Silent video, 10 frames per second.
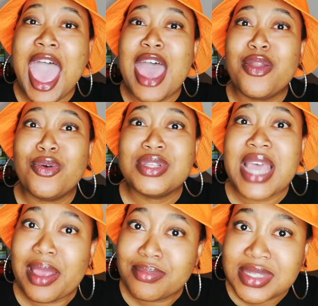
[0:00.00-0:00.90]
at all
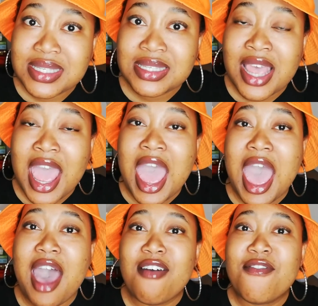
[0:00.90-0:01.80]
times
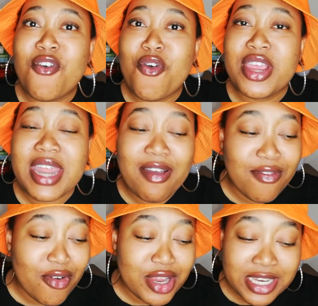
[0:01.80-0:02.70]
avoid
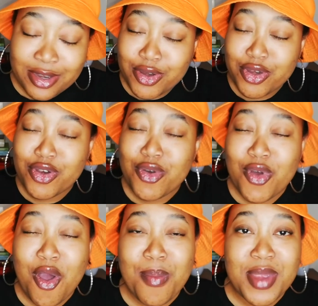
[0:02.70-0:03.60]
avoid no
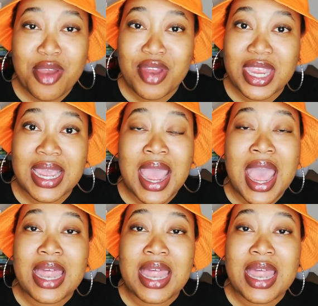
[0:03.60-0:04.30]
comparing